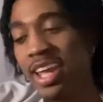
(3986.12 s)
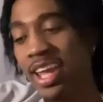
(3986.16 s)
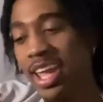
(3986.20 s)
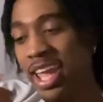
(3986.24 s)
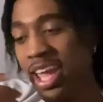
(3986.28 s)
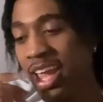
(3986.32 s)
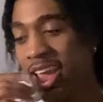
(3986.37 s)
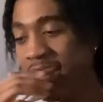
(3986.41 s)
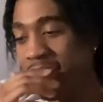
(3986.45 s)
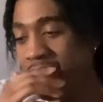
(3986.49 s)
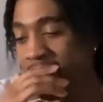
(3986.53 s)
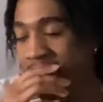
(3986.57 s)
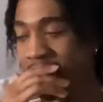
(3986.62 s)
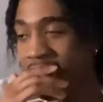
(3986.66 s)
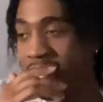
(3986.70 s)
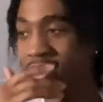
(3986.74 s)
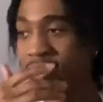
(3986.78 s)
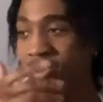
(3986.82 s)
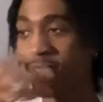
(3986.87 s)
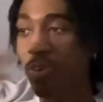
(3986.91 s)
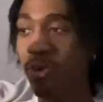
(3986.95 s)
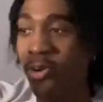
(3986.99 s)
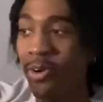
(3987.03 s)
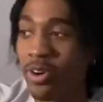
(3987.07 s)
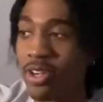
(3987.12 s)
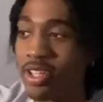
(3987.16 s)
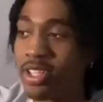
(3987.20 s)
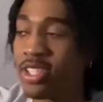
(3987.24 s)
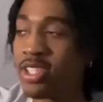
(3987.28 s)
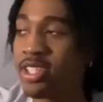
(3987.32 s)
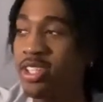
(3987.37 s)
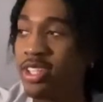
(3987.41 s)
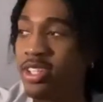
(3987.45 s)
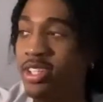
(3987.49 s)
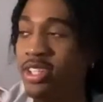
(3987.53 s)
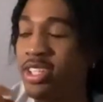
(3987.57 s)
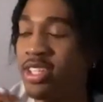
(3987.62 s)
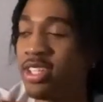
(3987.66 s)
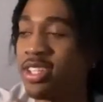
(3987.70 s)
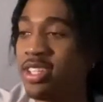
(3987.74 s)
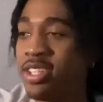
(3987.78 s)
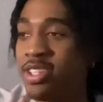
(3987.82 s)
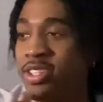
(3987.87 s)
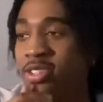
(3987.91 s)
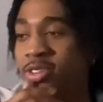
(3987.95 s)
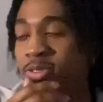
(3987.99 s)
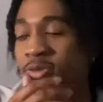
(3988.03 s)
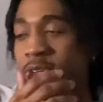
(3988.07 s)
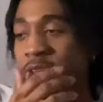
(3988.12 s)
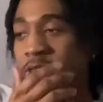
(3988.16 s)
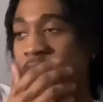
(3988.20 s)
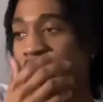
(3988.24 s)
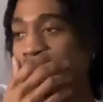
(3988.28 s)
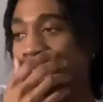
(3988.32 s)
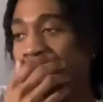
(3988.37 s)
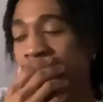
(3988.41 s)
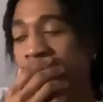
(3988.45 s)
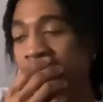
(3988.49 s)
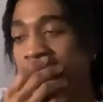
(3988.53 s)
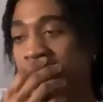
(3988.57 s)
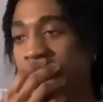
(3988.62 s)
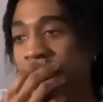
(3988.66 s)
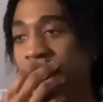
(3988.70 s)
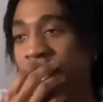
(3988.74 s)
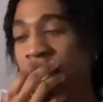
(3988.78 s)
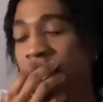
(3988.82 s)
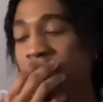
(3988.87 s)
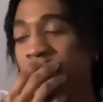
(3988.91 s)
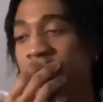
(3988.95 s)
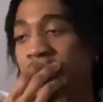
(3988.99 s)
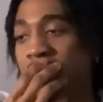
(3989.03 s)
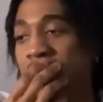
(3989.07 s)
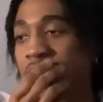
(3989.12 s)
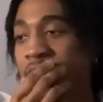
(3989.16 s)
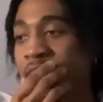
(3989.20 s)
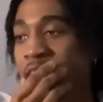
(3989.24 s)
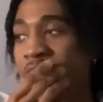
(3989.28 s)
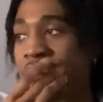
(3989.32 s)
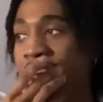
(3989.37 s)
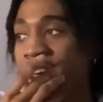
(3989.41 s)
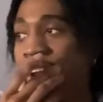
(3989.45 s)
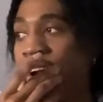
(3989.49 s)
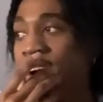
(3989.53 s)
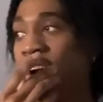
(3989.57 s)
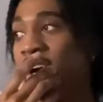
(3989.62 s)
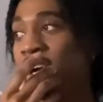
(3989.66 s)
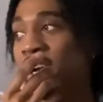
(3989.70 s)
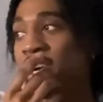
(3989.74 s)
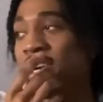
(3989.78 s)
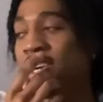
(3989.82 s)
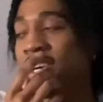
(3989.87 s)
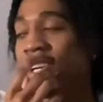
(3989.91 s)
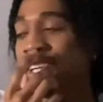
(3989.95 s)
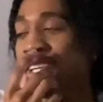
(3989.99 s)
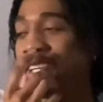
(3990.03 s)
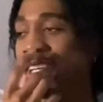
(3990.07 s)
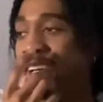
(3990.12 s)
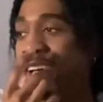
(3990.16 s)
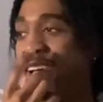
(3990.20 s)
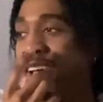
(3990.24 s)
And then, of course, the dude in the astronaut had heard.